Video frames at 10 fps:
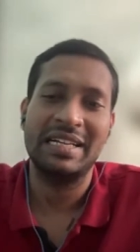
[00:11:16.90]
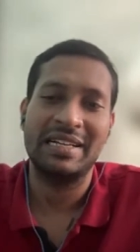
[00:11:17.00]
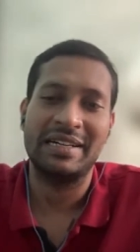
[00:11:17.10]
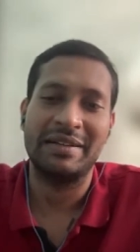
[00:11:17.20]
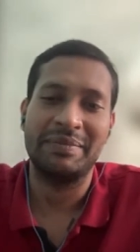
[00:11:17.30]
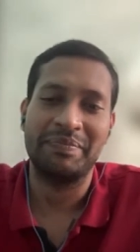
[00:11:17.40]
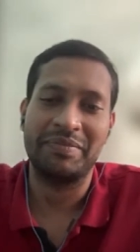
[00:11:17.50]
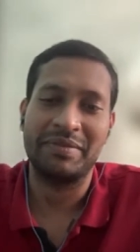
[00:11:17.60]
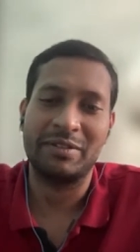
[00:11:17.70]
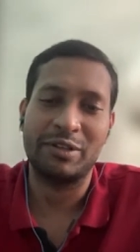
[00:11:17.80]

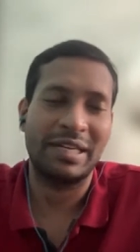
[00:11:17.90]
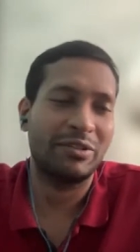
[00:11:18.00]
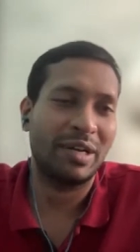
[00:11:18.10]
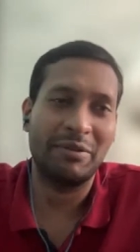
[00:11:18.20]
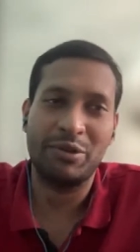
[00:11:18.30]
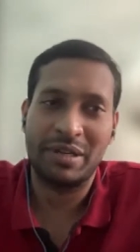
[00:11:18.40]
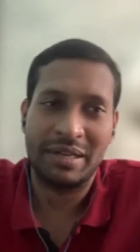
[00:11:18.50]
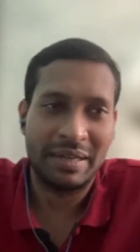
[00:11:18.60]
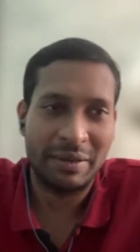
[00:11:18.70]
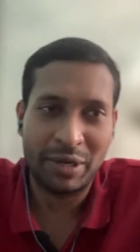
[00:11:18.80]
So yeah, so I would
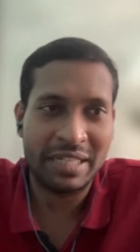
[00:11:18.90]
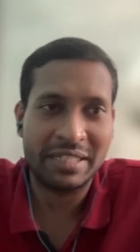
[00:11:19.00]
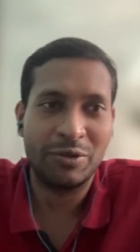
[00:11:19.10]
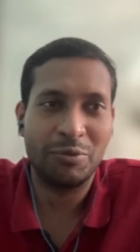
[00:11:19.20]
ask